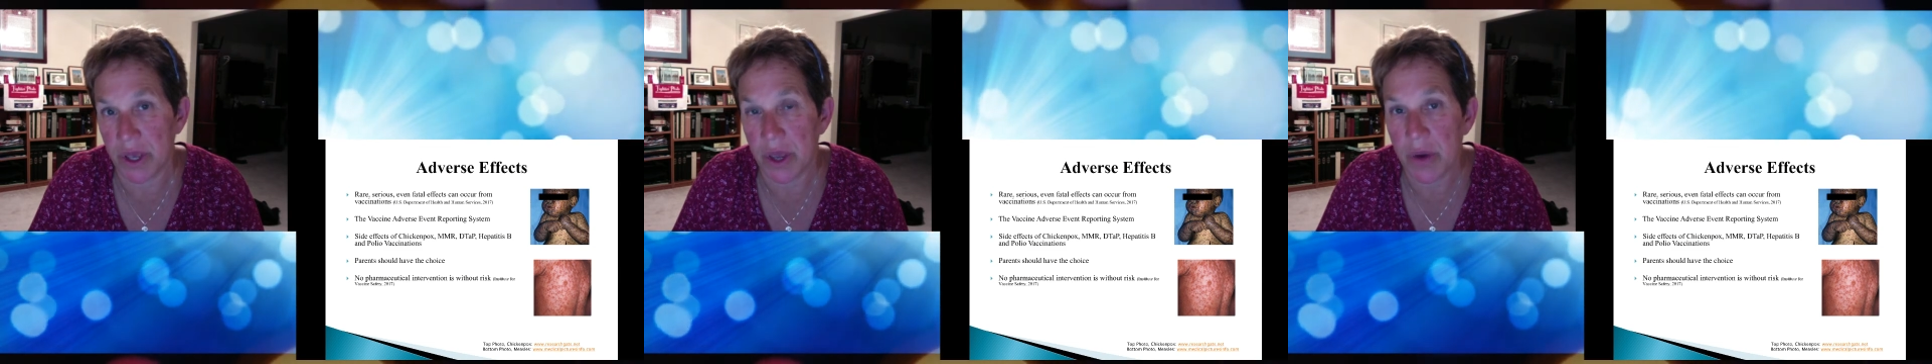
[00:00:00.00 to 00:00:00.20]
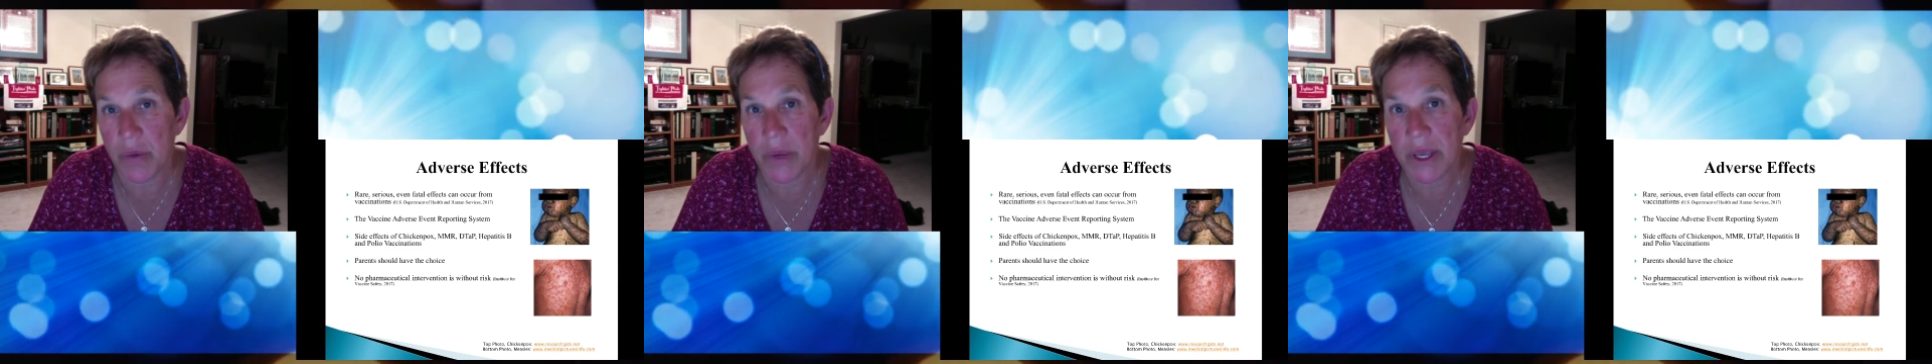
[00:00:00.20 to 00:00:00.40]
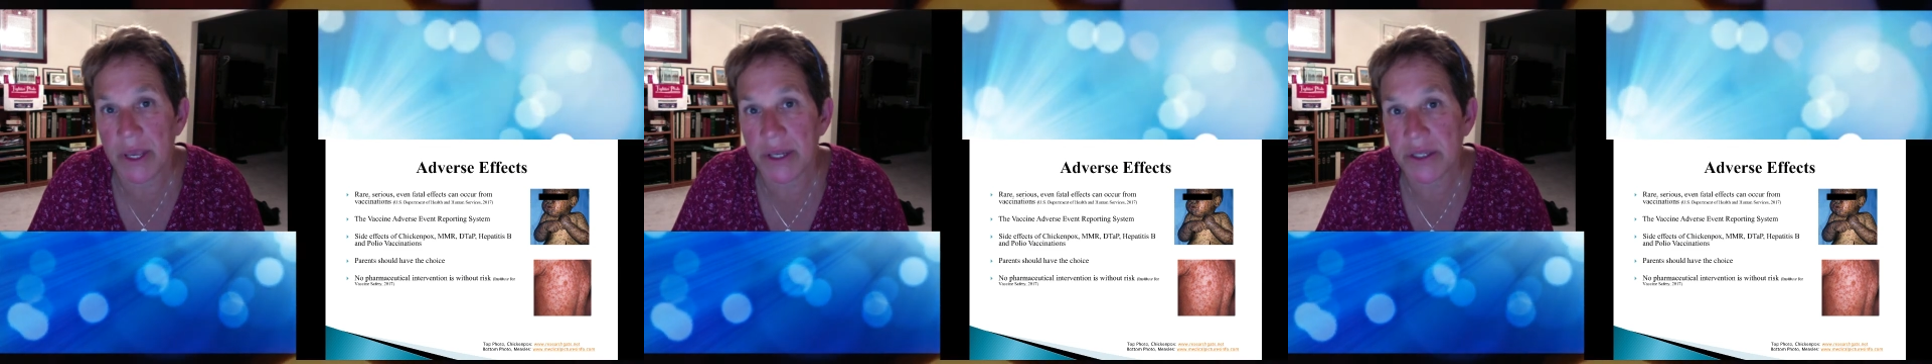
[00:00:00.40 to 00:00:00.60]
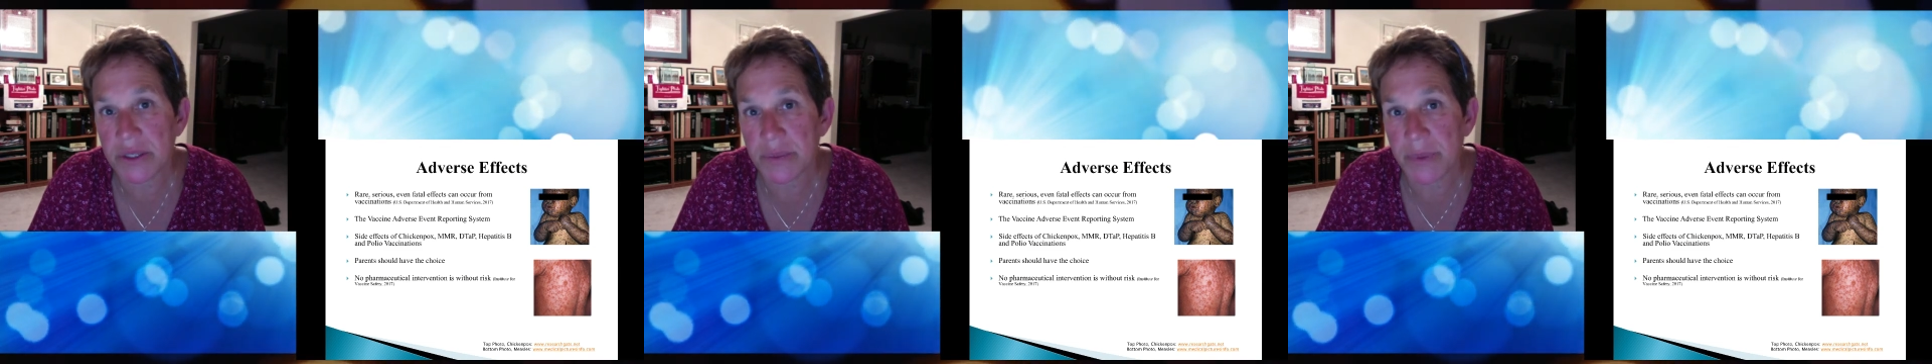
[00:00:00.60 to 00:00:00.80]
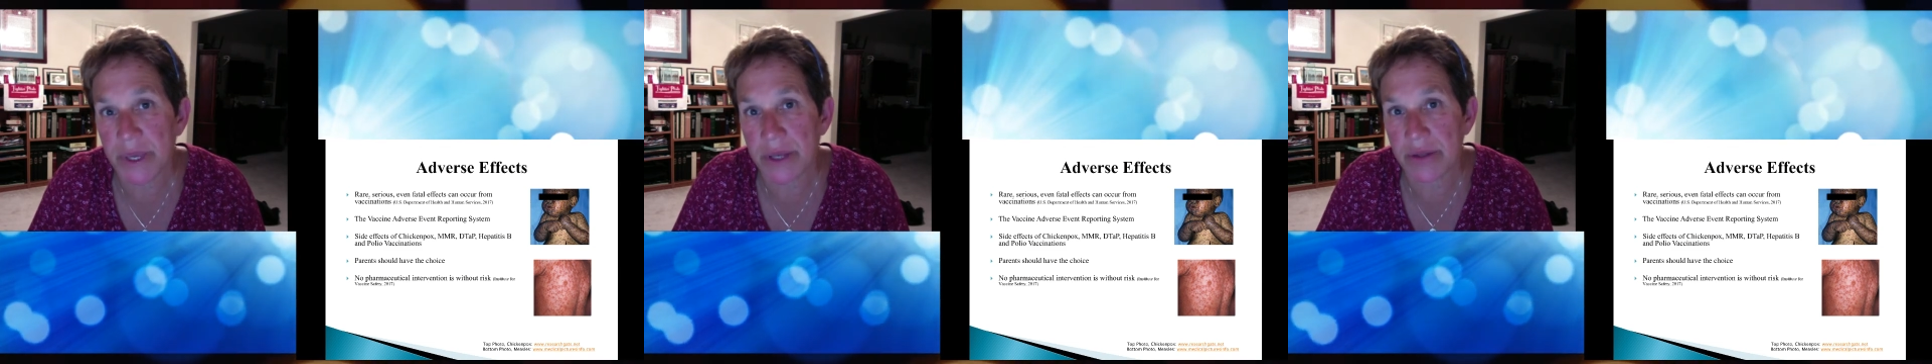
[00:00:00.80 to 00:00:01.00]
We can
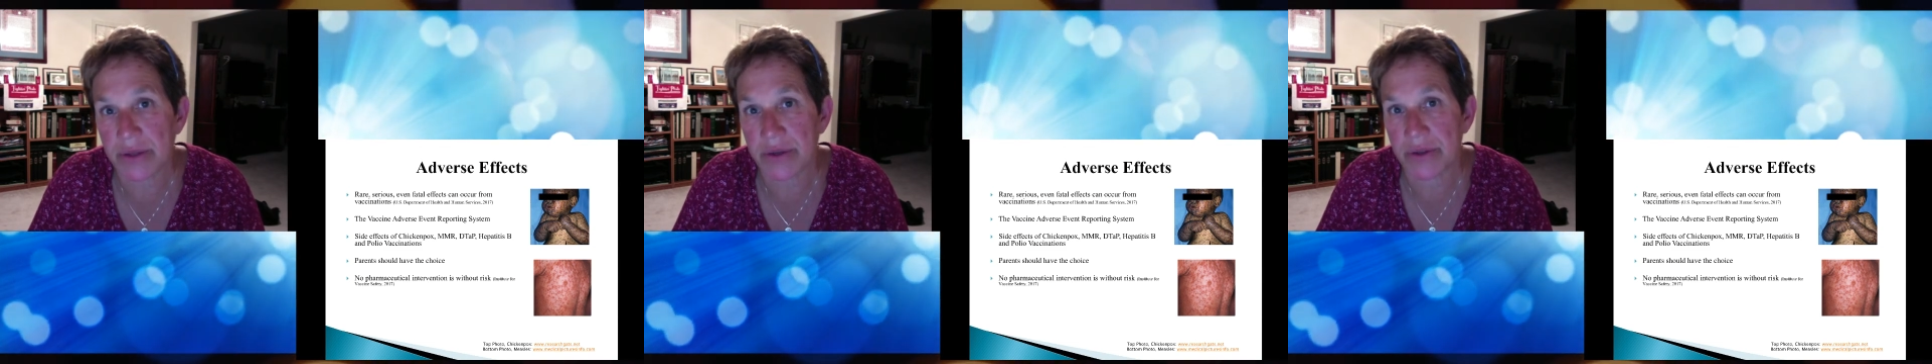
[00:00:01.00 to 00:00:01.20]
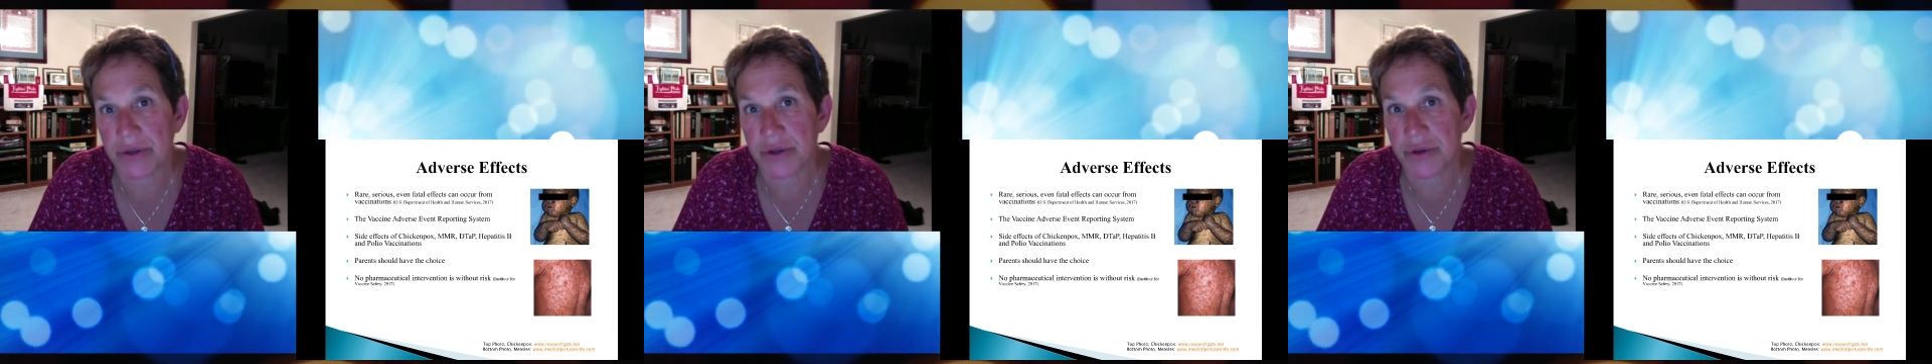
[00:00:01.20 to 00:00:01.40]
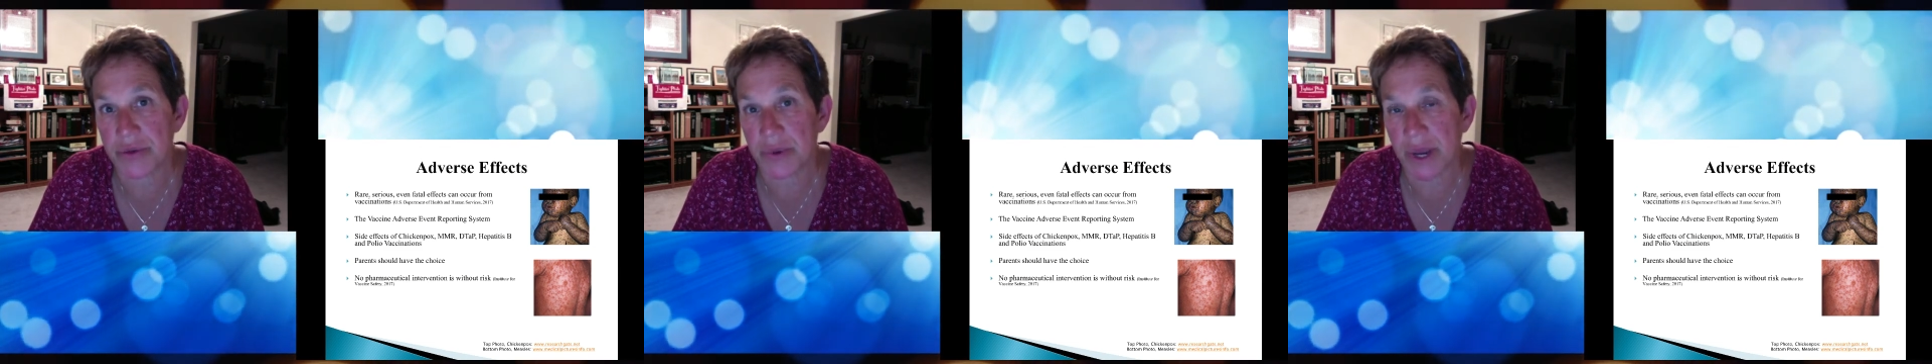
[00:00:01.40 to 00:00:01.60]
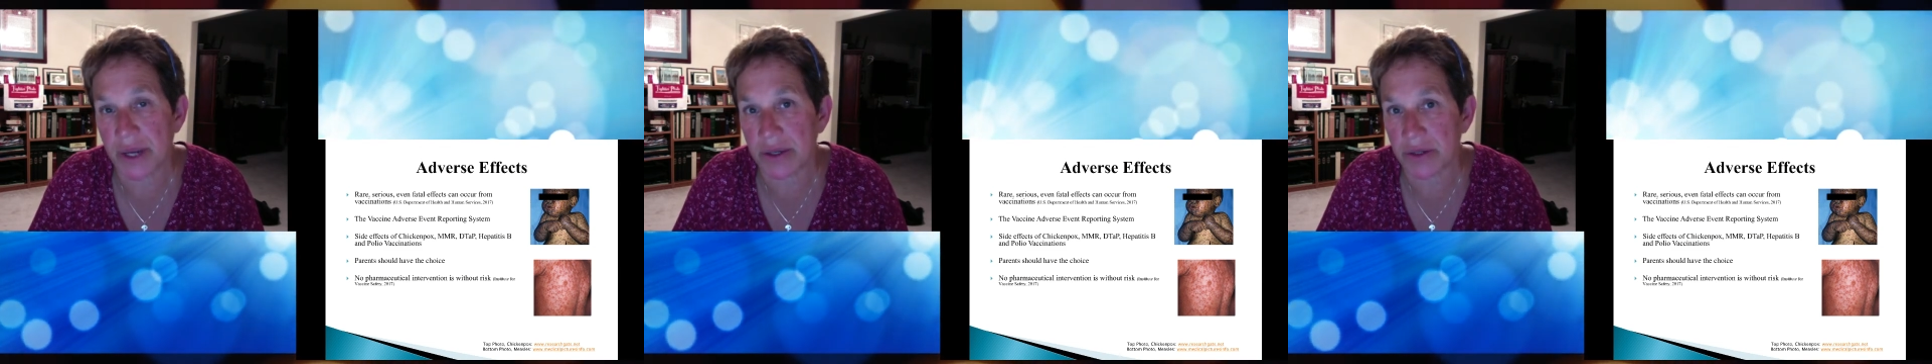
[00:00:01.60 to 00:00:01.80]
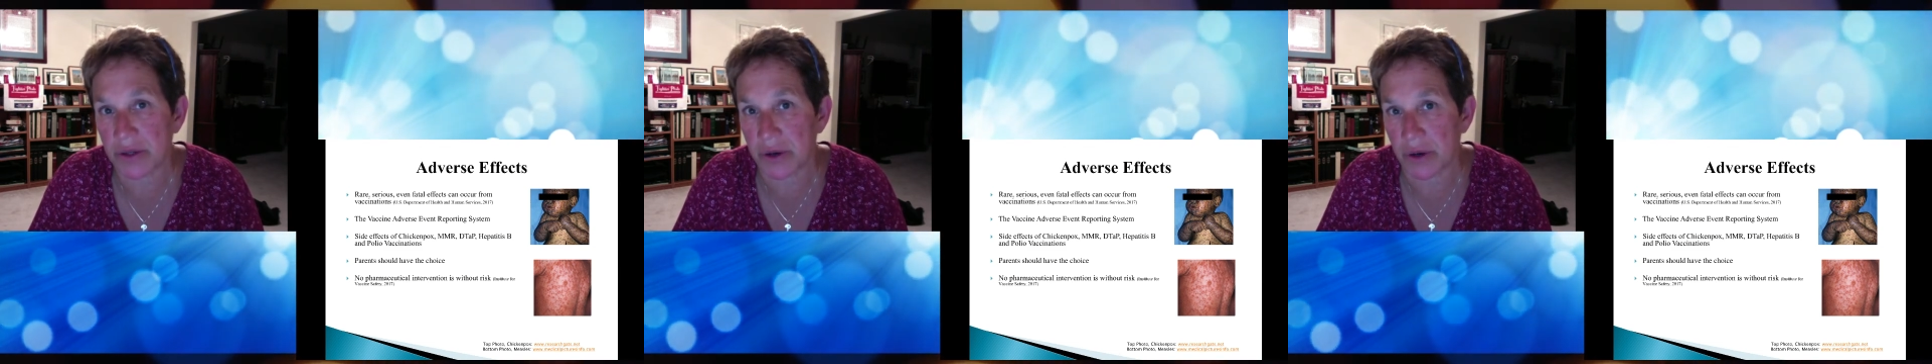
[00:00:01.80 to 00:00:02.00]
speak to the
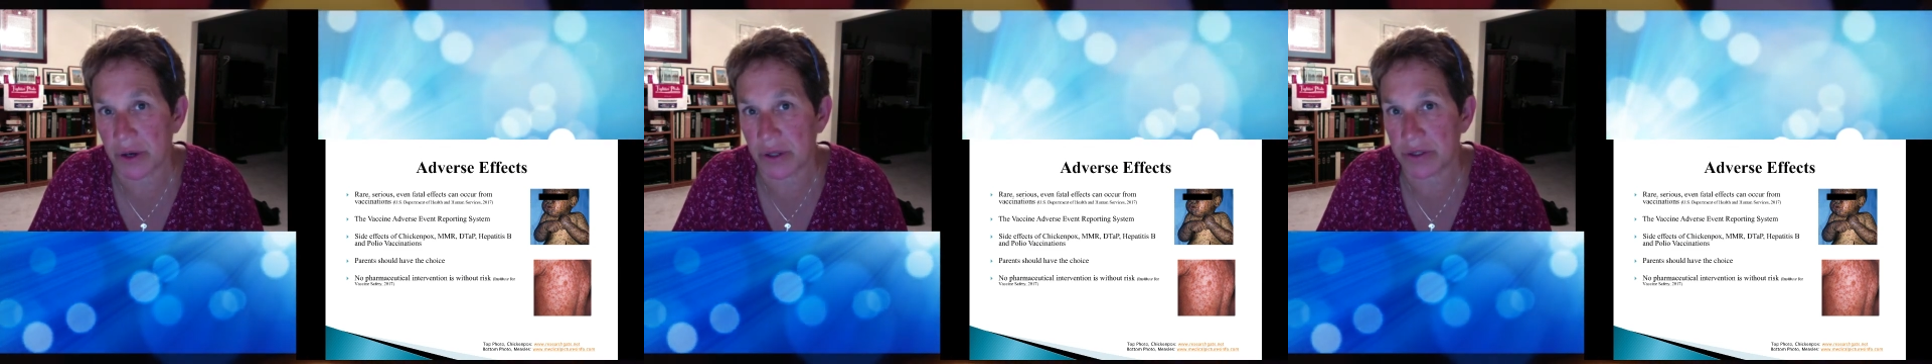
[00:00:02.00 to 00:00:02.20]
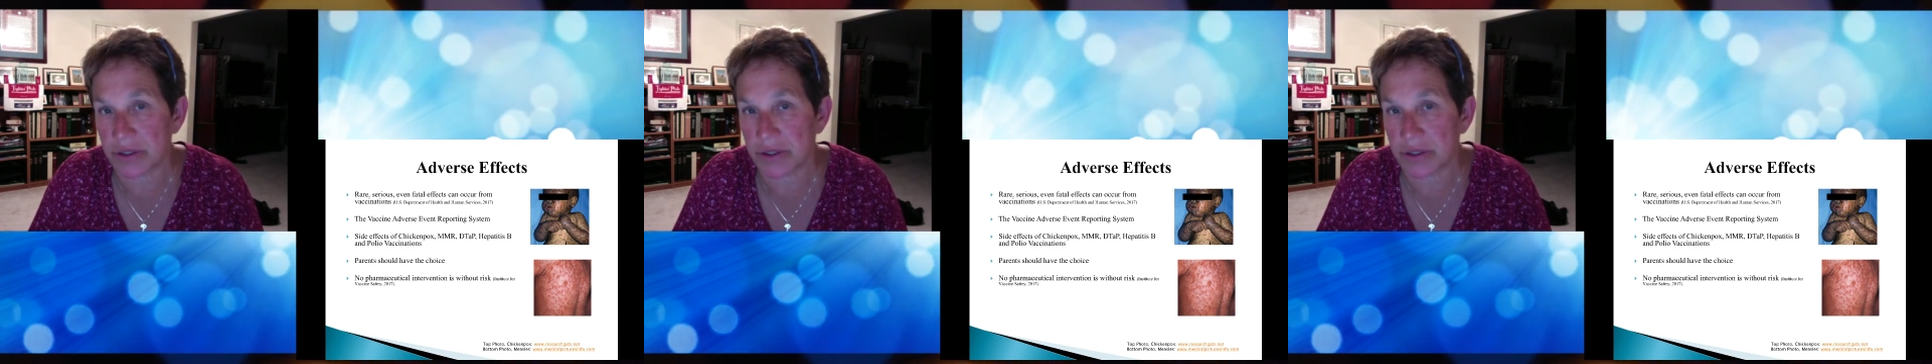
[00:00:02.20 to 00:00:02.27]
direct costs